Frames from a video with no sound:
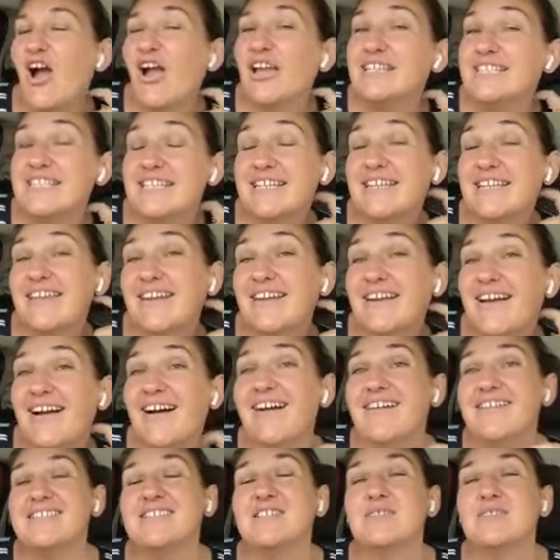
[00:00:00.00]
I did get
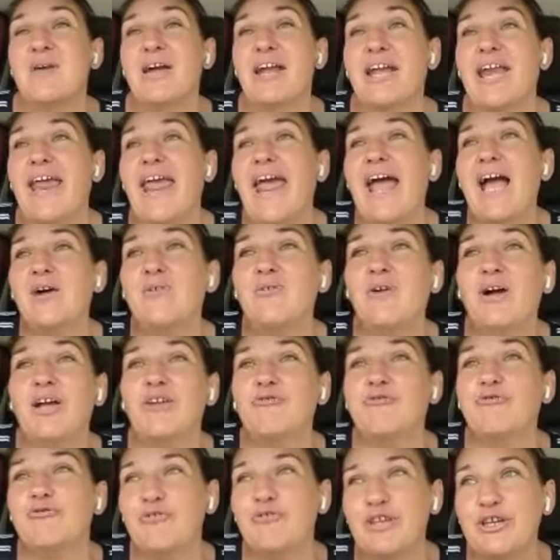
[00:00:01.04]
asked about how
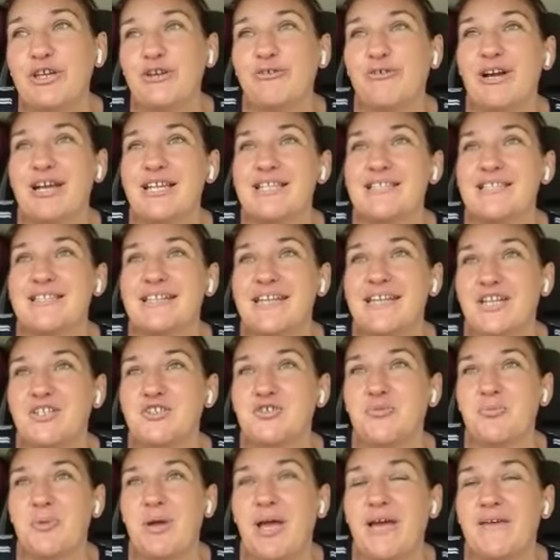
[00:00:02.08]
I feel as a
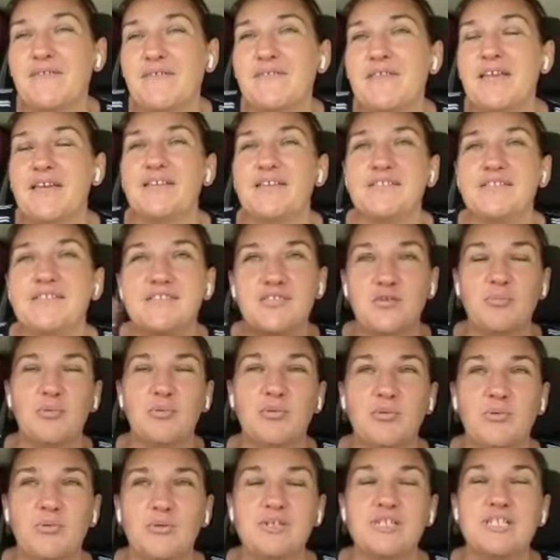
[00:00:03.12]
naturopath
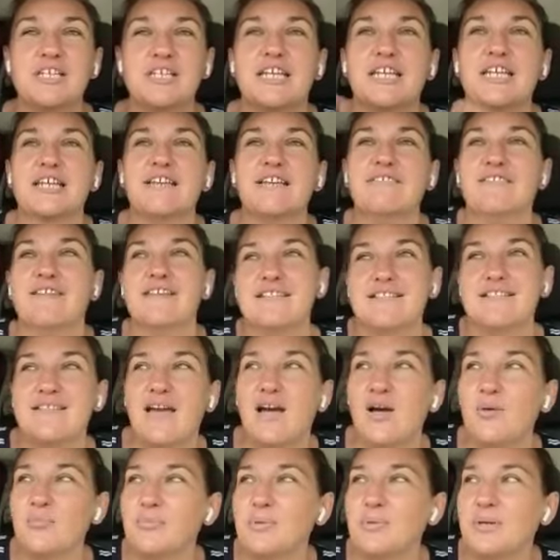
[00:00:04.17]
supporting these
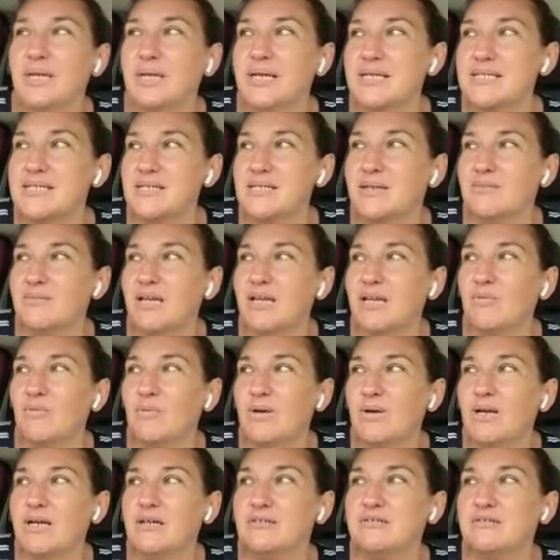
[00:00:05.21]
companies. And I'm like,
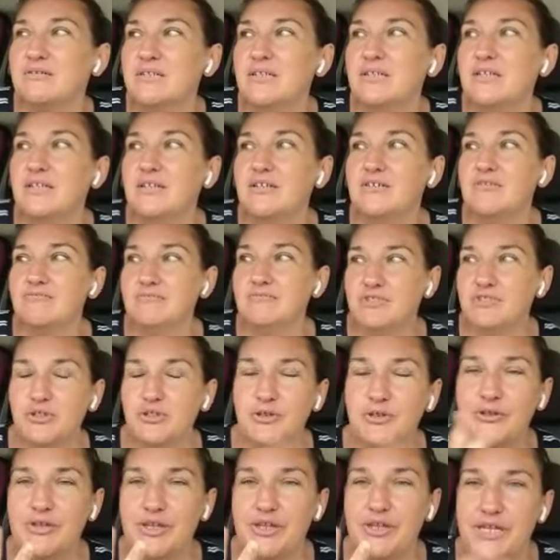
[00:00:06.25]
well,
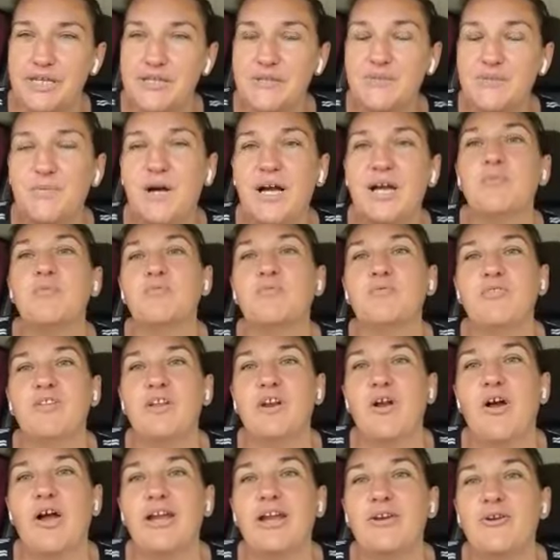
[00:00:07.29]
two things. One,
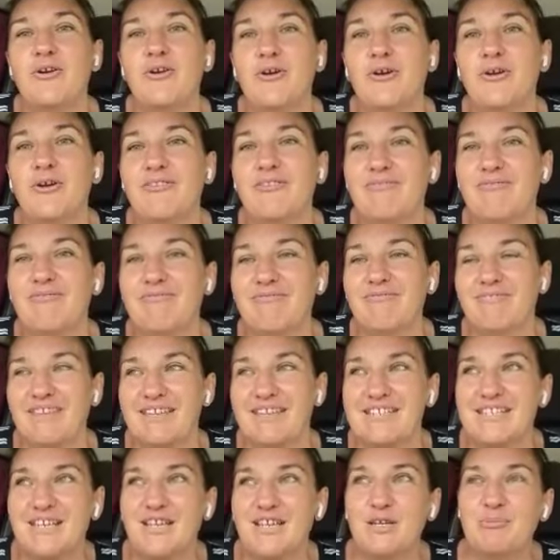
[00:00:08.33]
that I know
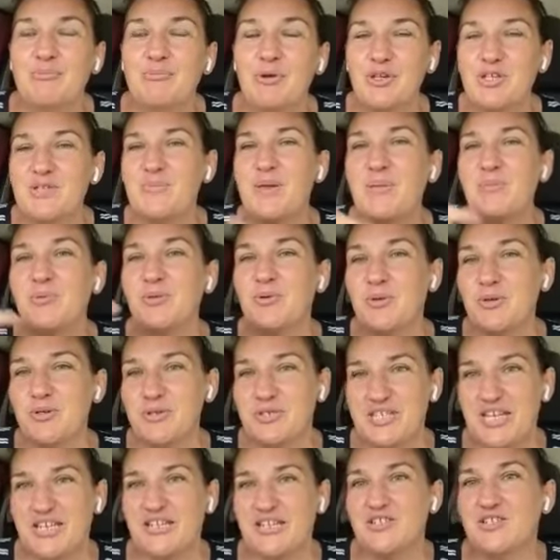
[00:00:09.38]
that most people who
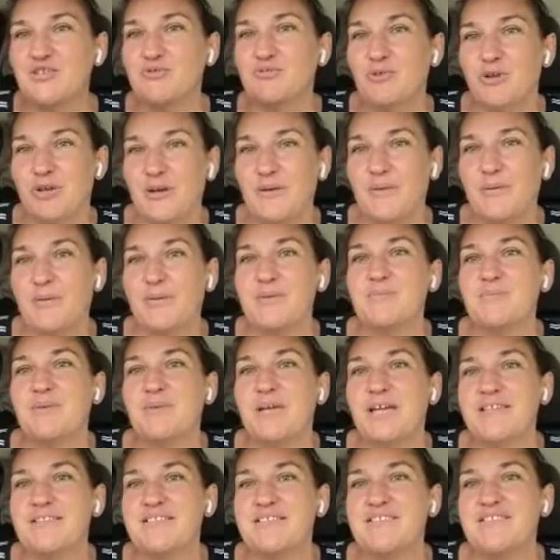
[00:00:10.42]
tend to work at those
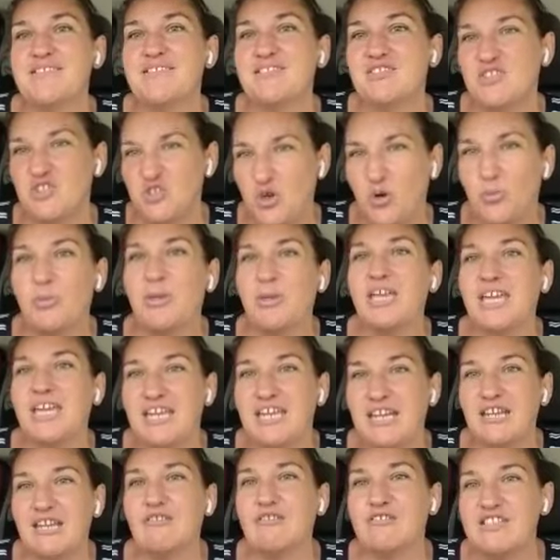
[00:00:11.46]
places stop
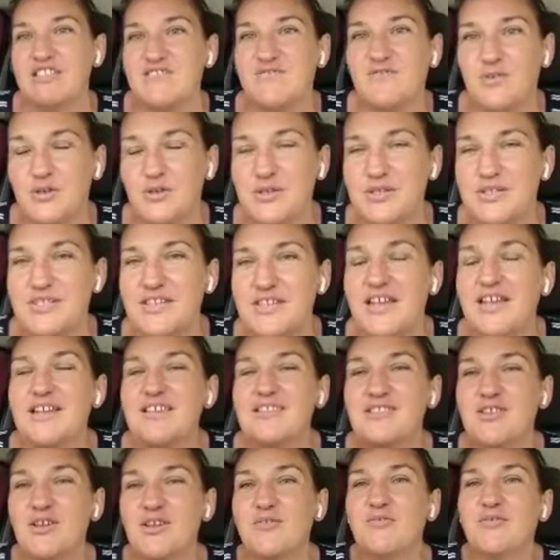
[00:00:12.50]
eating those foods.
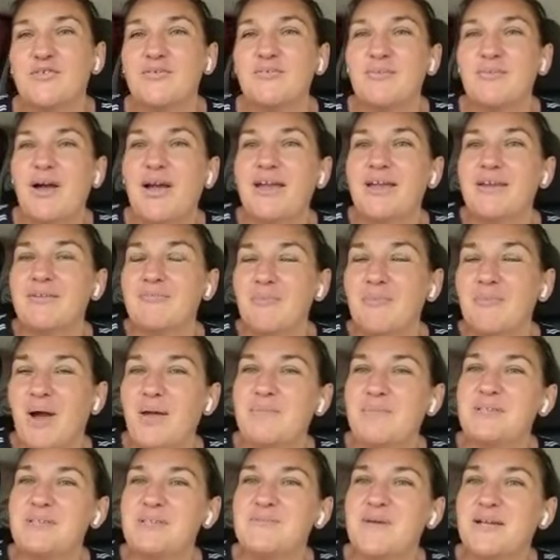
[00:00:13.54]
So from my
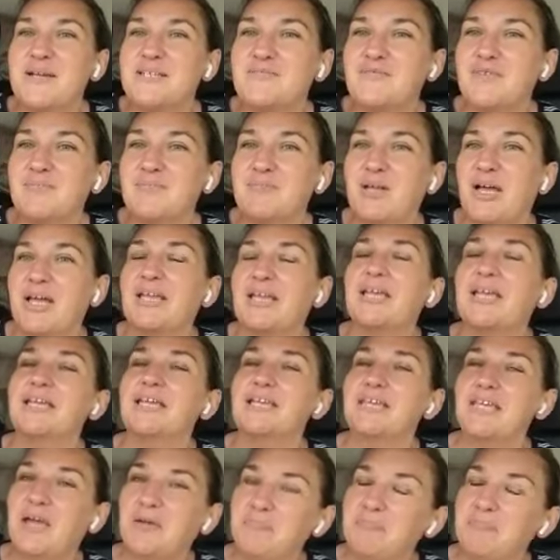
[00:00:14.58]
perspective, I'm like,
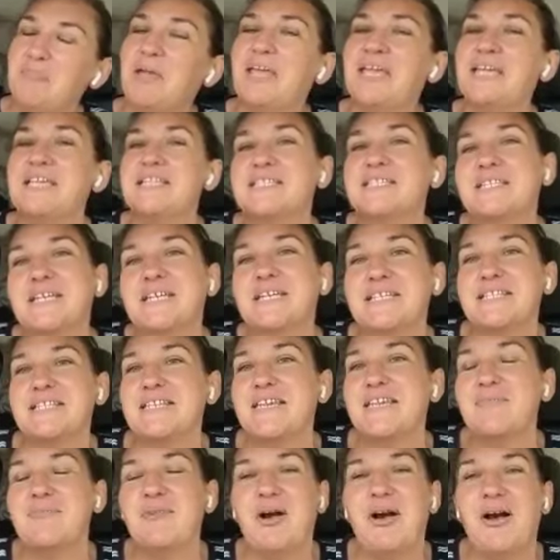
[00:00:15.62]
yep, my kids are going to
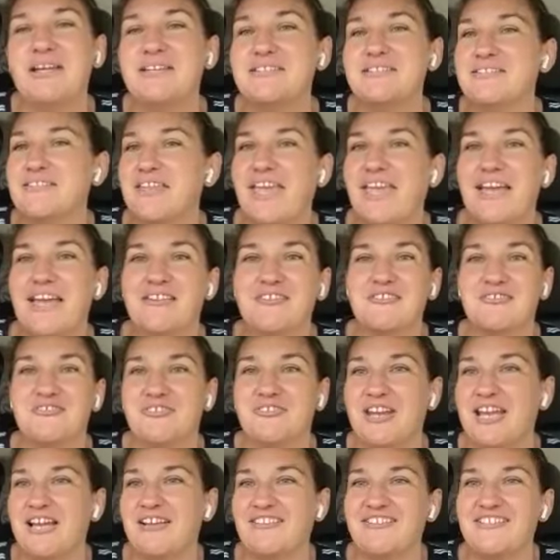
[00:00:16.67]
see behind the counter
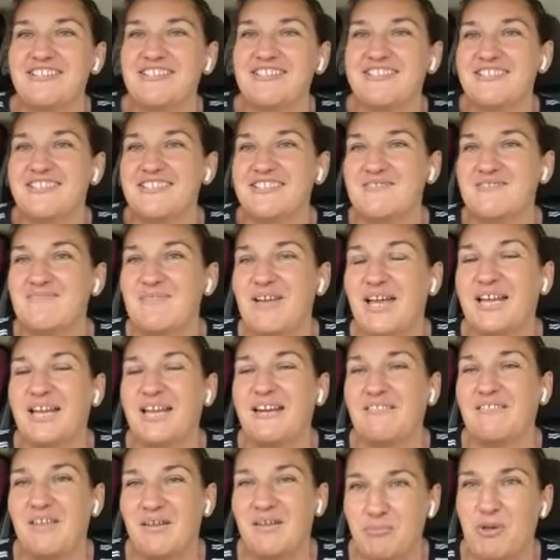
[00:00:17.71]
and how these things are
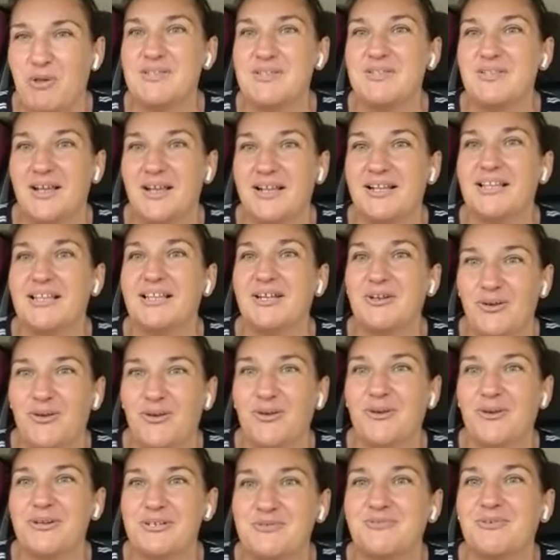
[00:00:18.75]
made, and they're most likely not
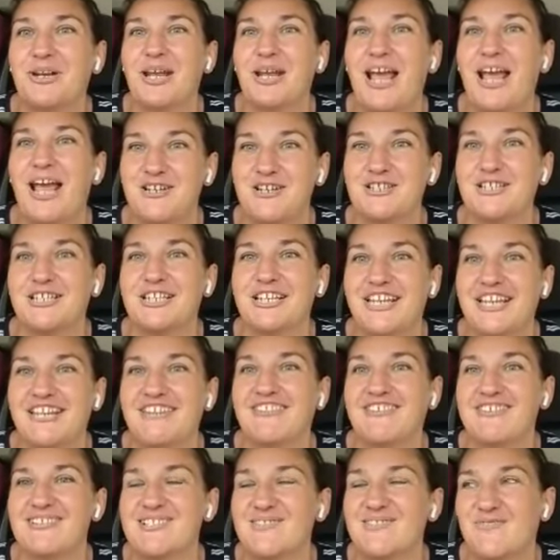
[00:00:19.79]
going to want to actually
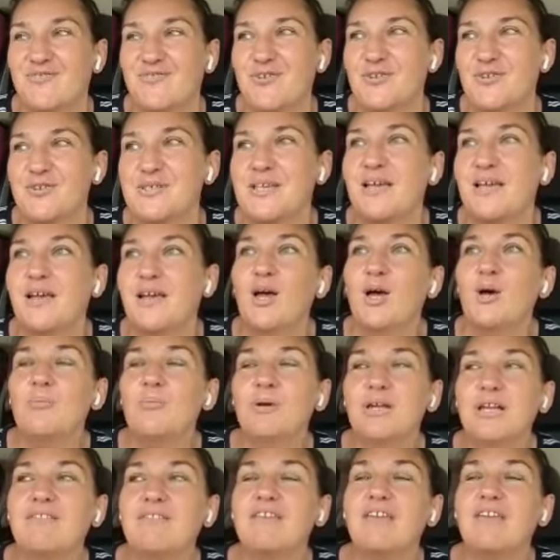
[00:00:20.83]
eat those foods.
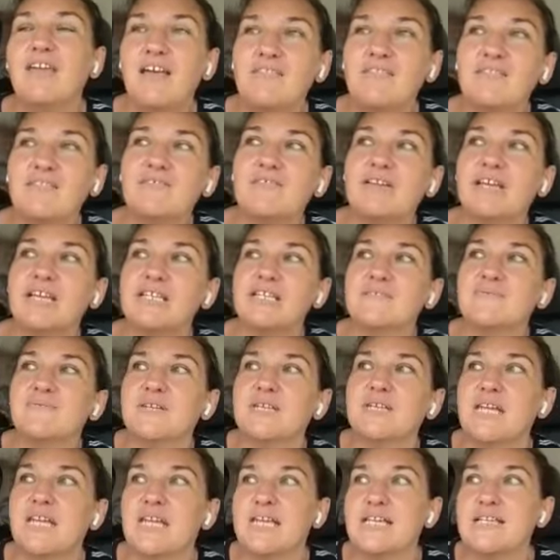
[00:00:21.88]
But at the other end of
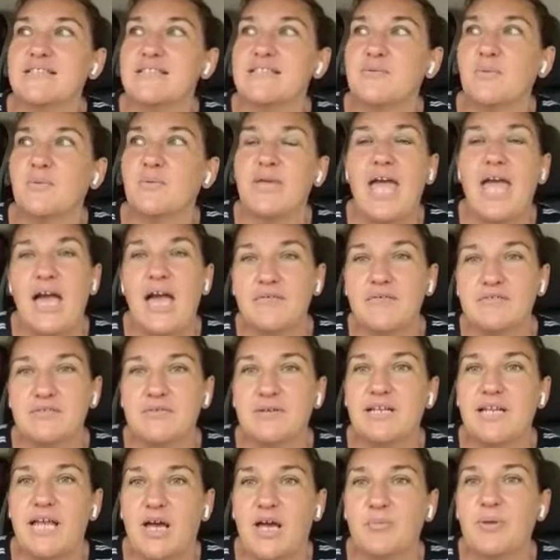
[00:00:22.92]
it is that we have to
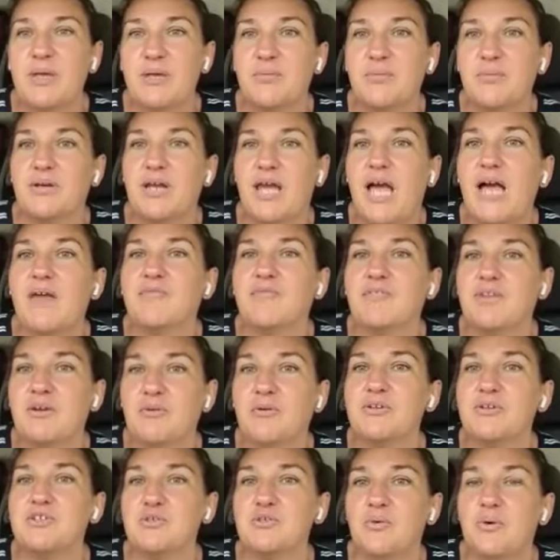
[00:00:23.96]
allow people to have
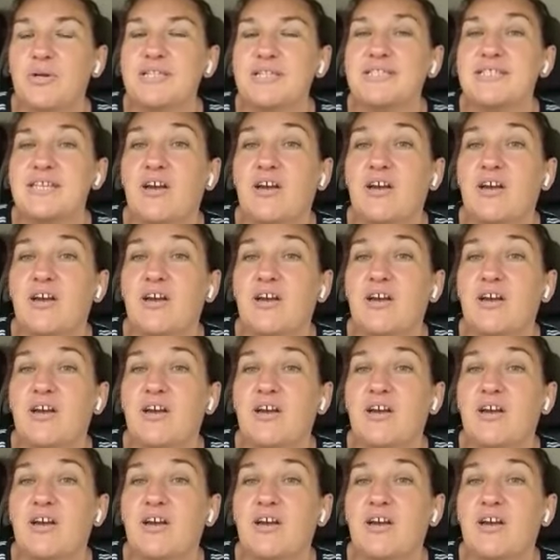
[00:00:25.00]
their own choice.